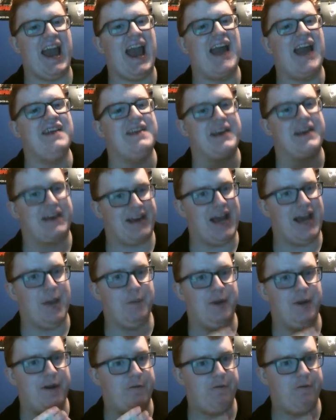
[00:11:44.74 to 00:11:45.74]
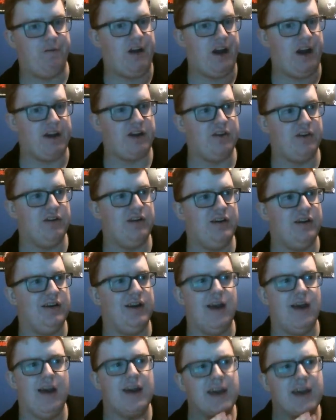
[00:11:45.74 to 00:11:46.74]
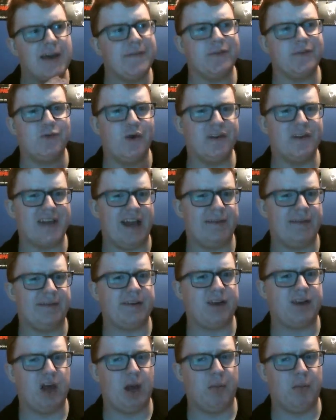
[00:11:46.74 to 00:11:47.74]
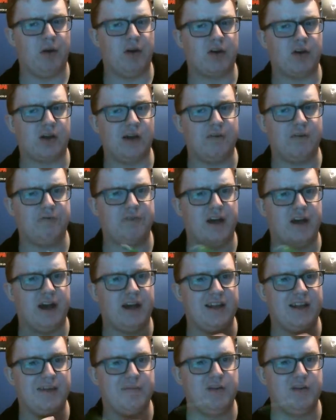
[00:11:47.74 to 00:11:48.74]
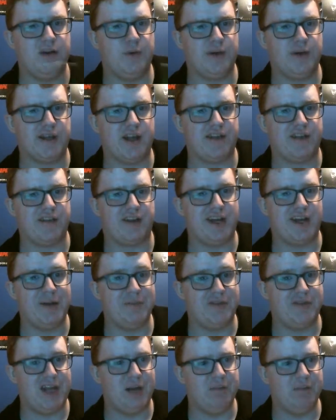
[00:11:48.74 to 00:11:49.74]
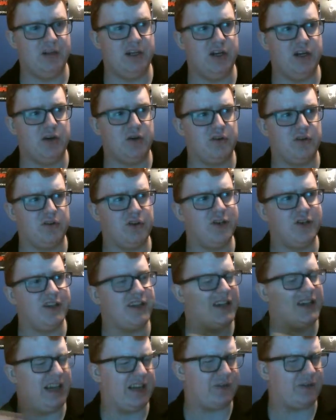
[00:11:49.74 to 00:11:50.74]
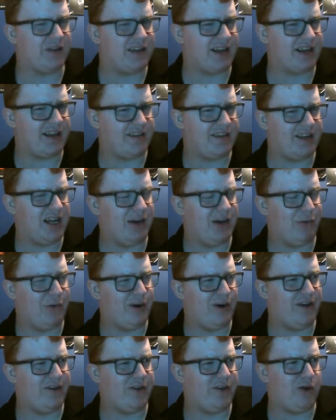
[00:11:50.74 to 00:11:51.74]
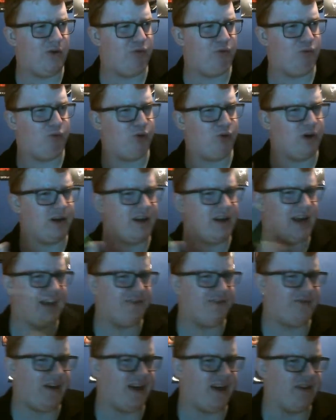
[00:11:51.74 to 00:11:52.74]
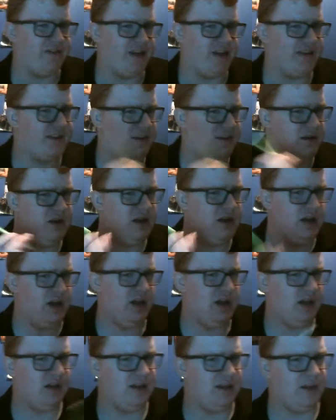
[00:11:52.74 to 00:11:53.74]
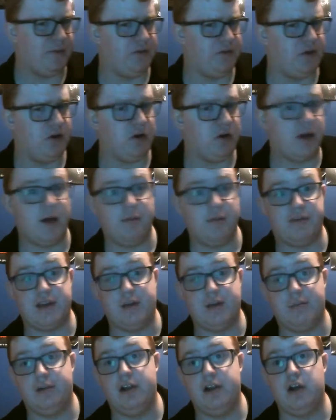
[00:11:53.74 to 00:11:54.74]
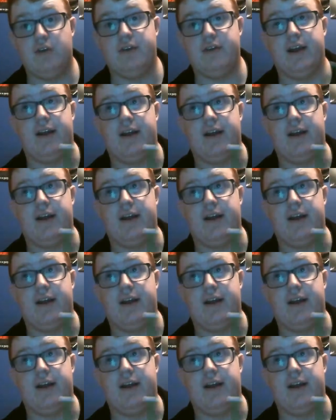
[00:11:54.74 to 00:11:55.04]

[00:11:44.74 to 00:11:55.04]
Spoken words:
and the Goblet of Fire. If of course I've seen Harry Potter and the Goblet of Fire, let me know in the comments down below. Do you think it is good like I said it was, or were you not a fan of it? Let me know in the comments down below, and